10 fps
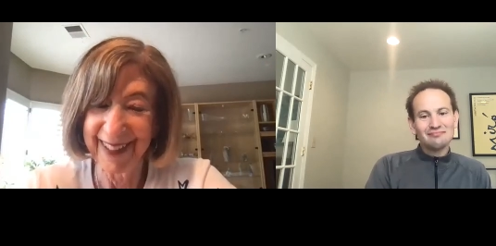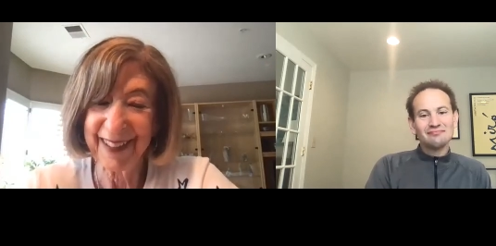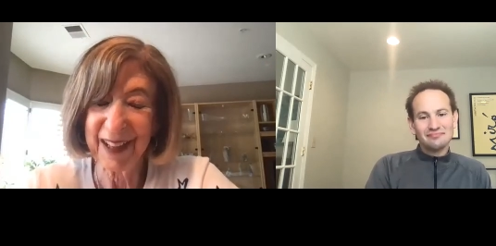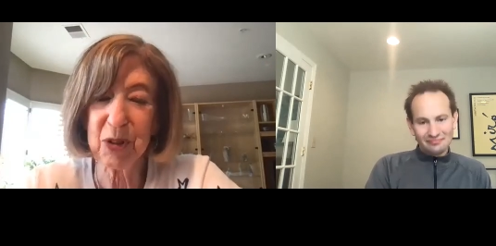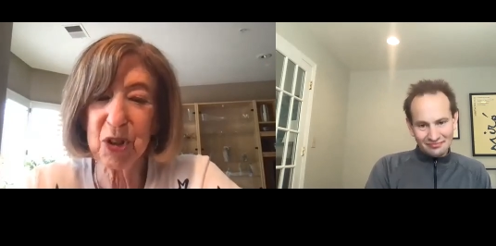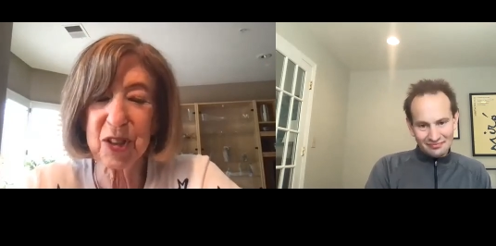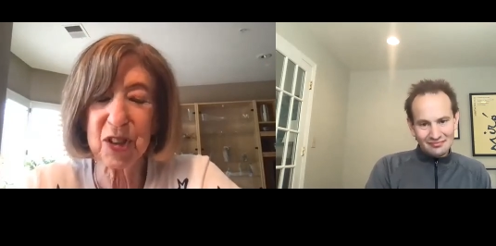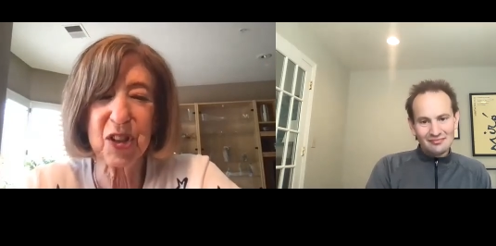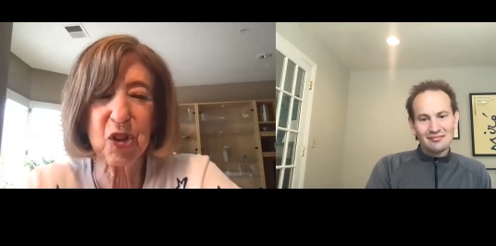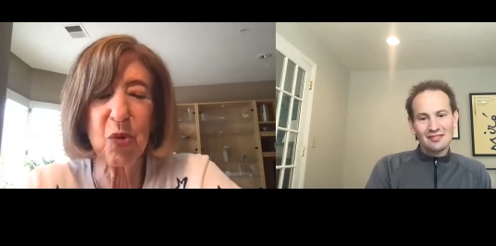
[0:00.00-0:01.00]
Speaker 1: That was
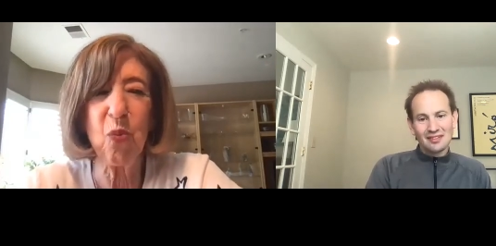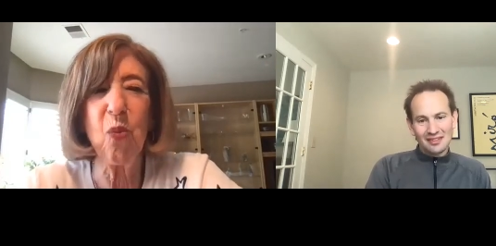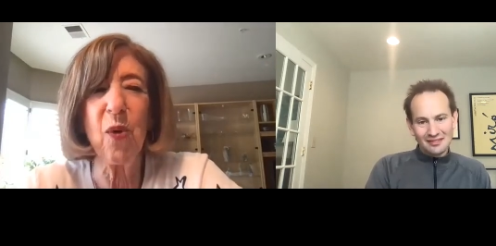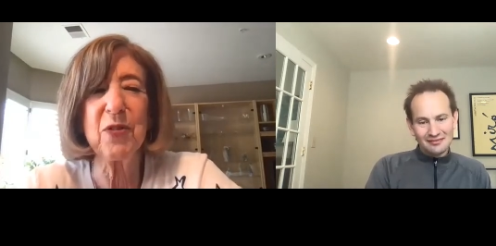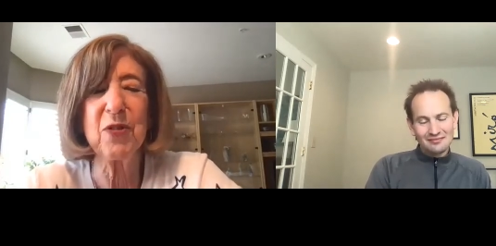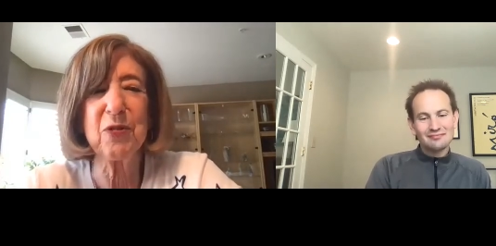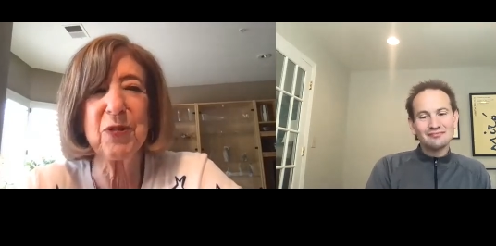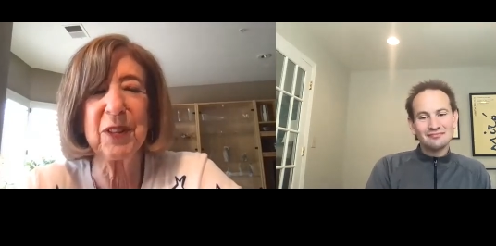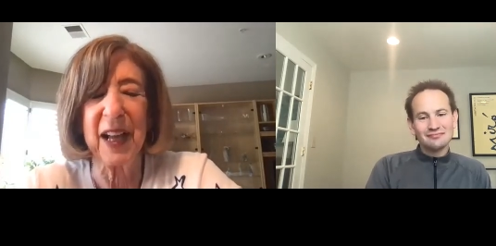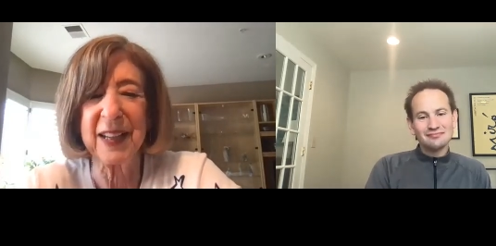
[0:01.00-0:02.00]
just such a
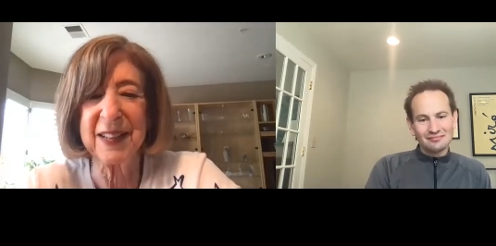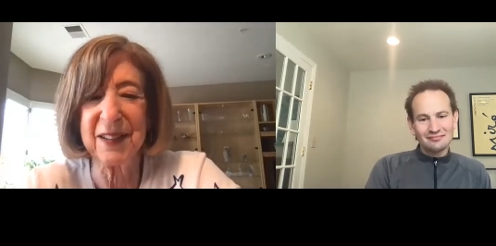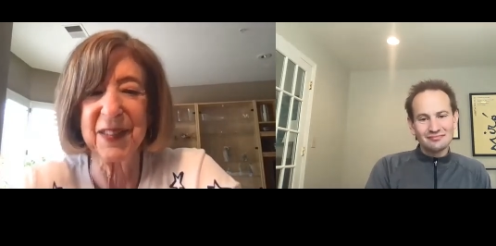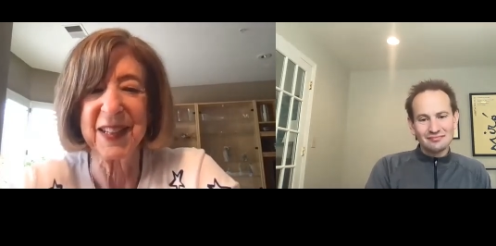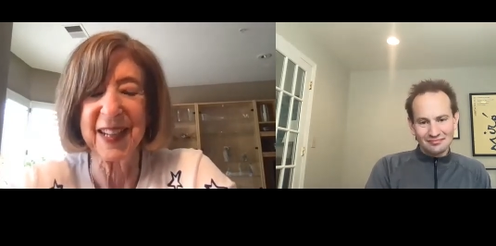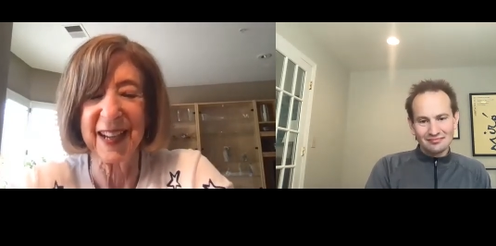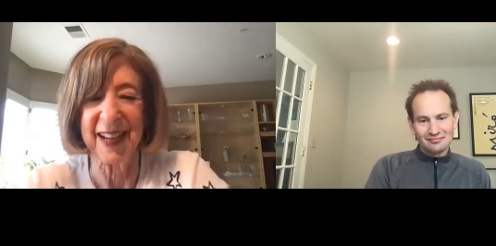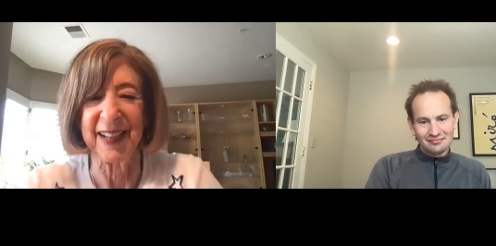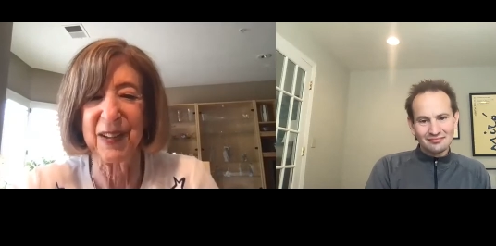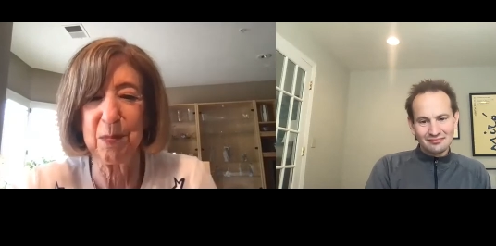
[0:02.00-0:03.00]
wonderful end of the
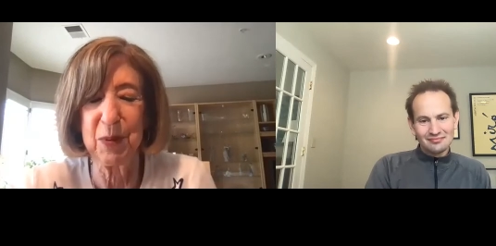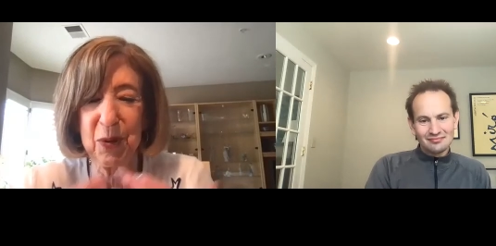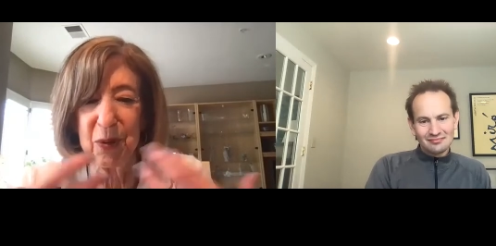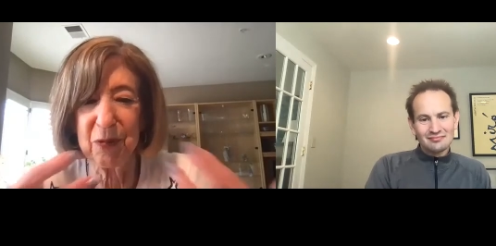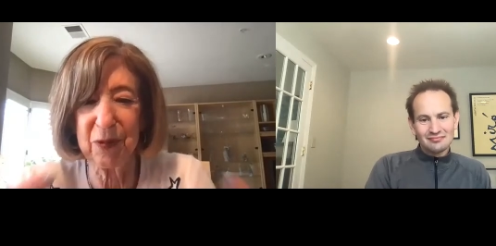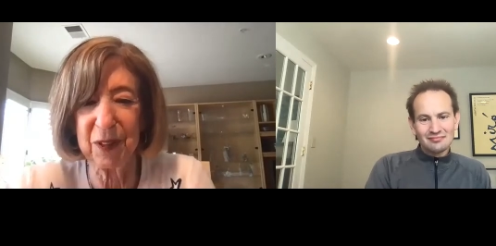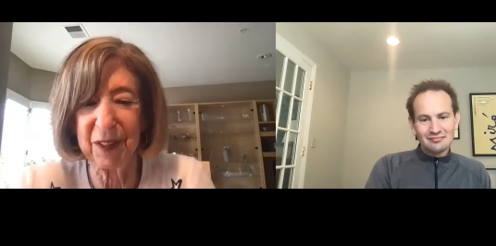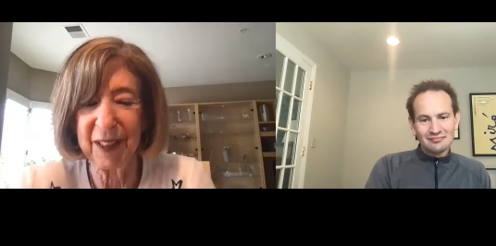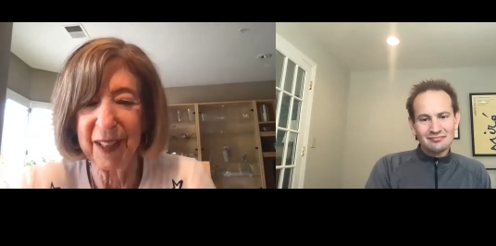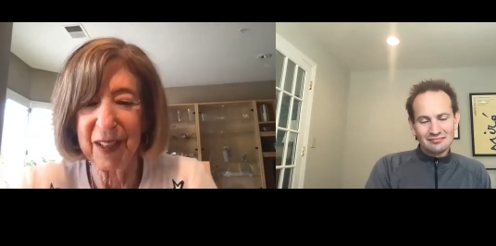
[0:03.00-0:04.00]
day and a
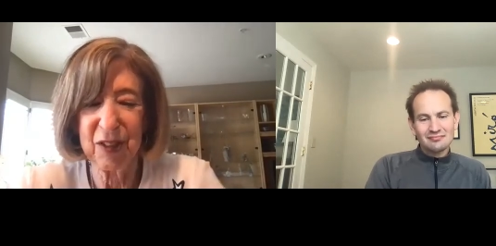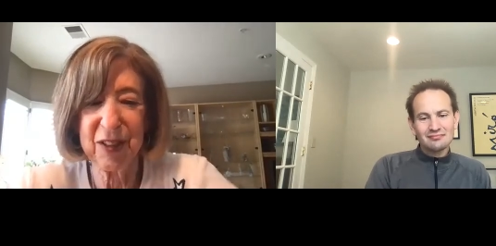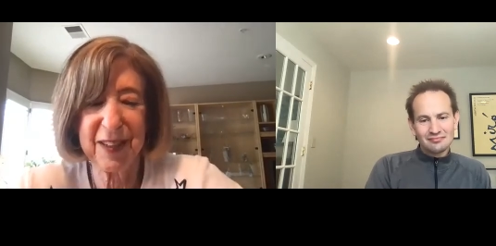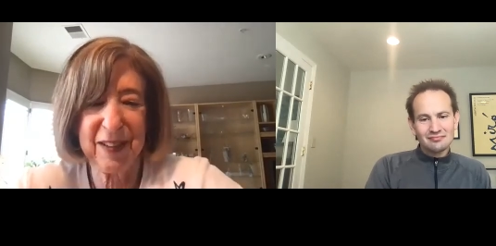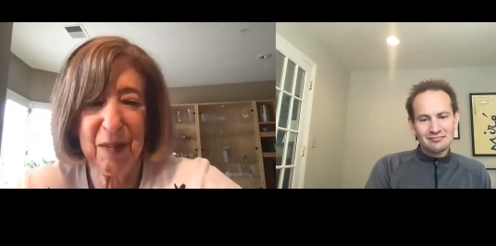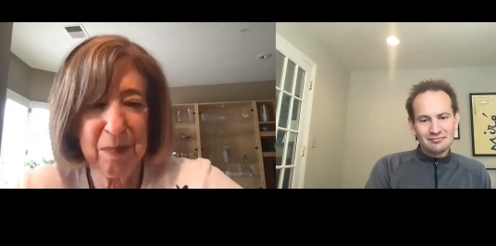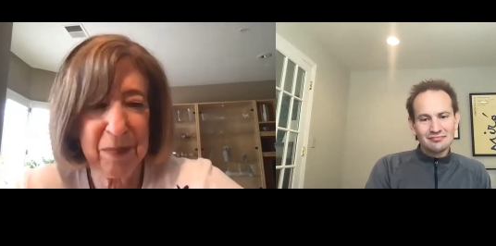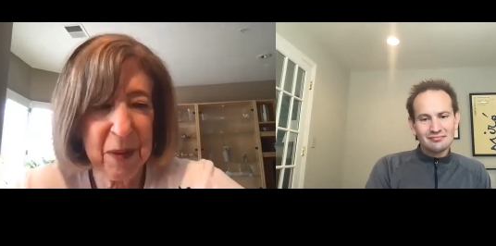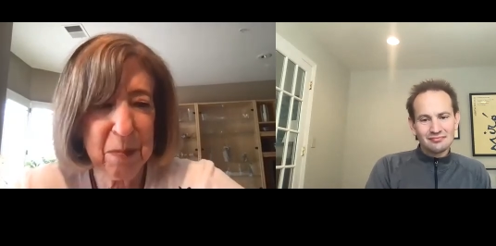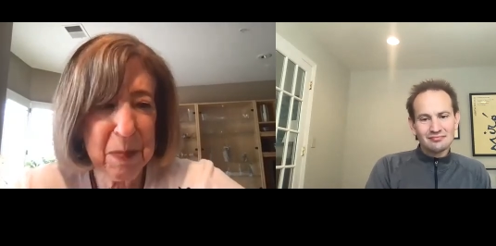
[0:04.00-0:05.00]
beautiful, just
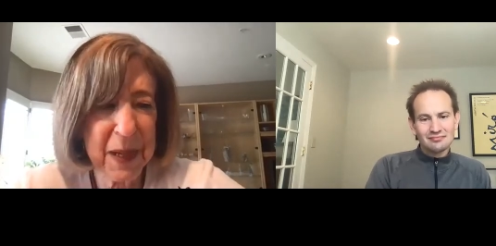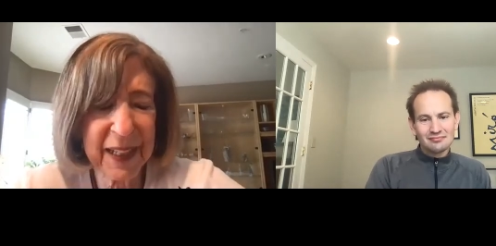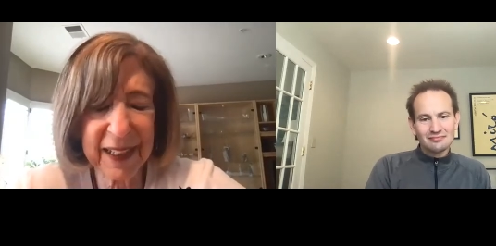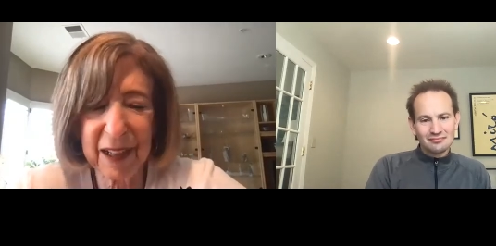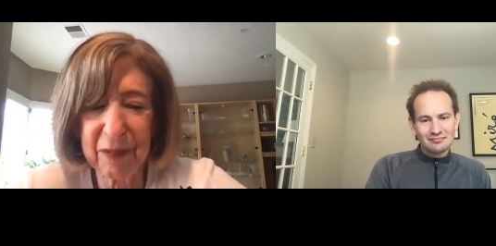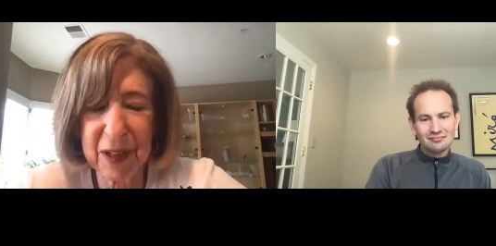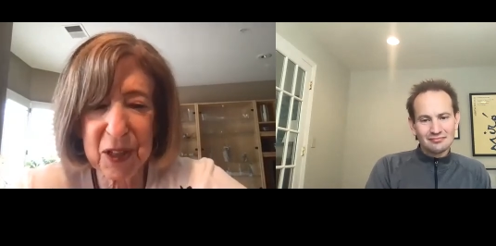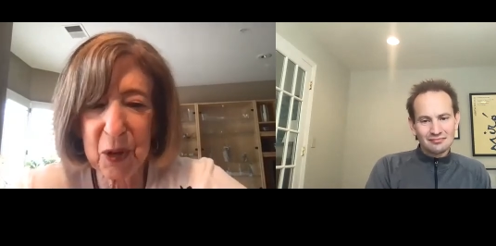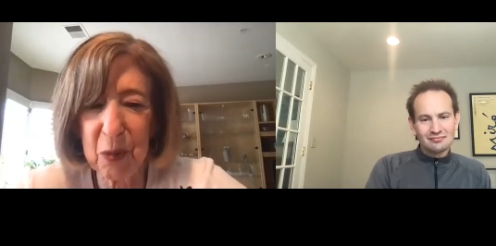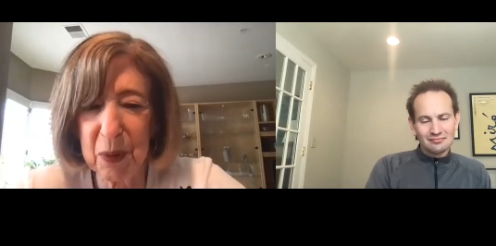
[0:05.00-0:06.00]
the meaning of it
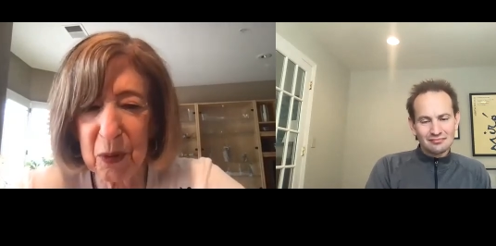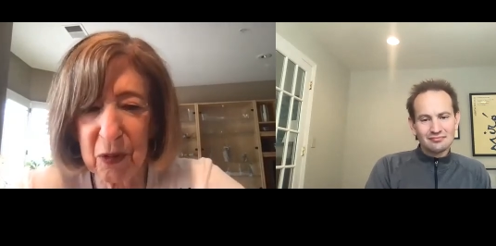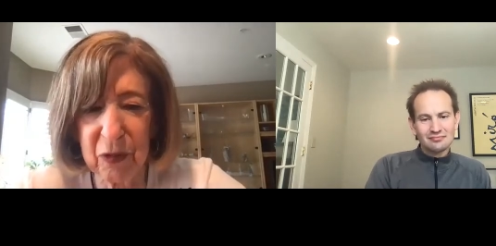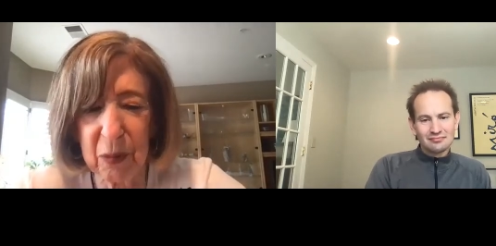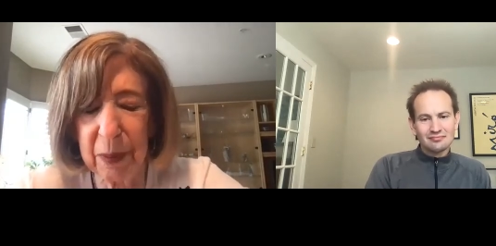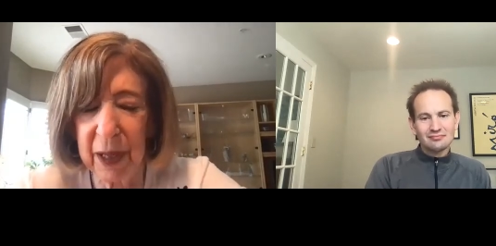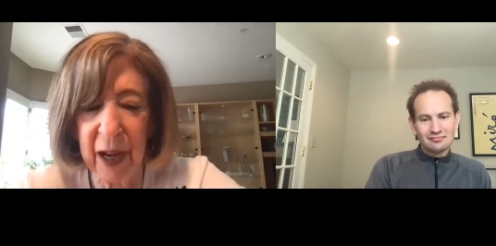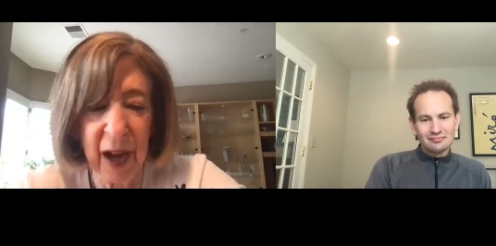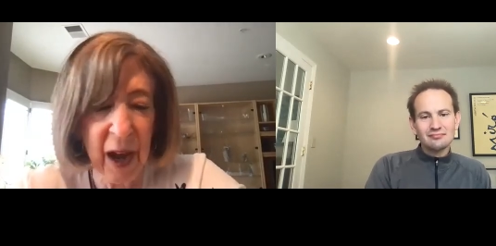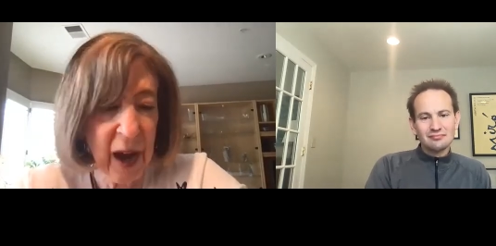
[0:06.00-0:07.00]
is so beautiful. But
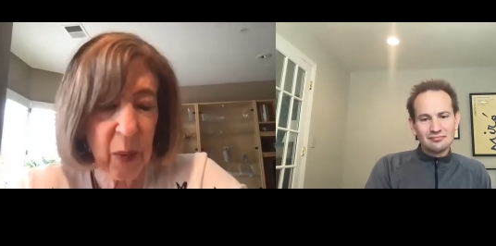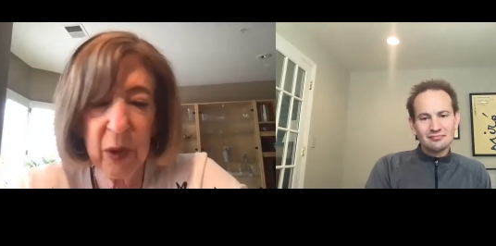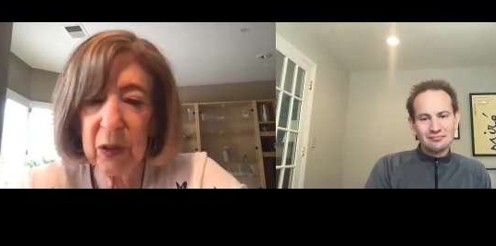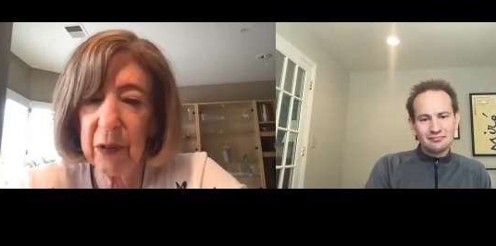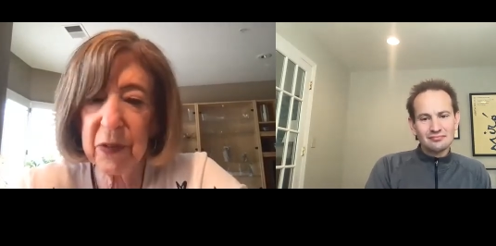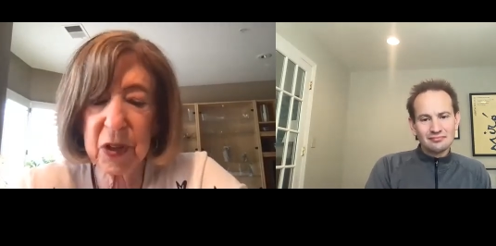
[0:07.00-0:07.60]
we love the